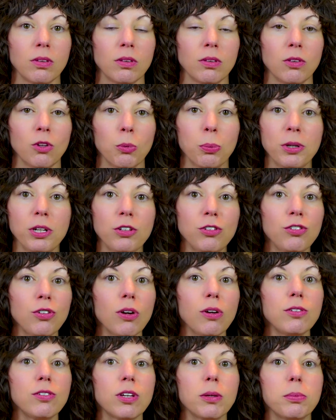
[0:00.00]
Nobody
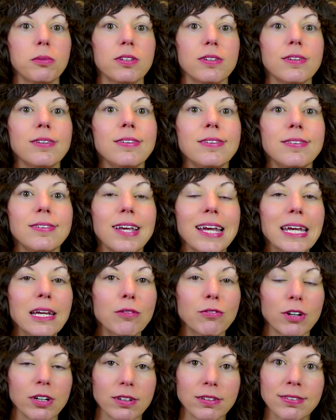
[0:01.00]
shows up to save
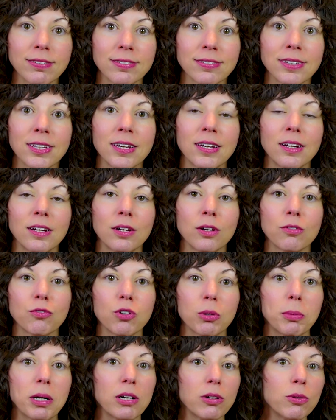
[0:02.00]
us
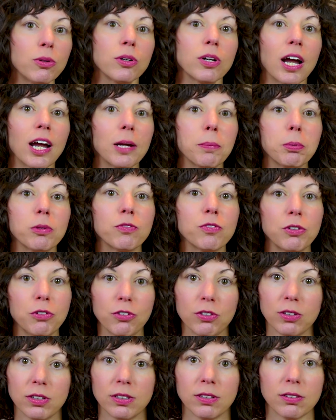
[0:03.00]
from our own
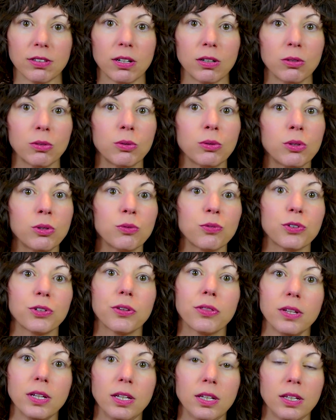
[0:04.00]
hypervigilance, our own
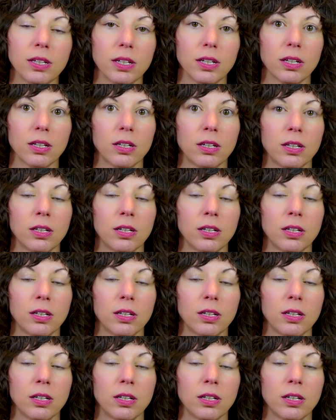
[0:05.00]
overthinking.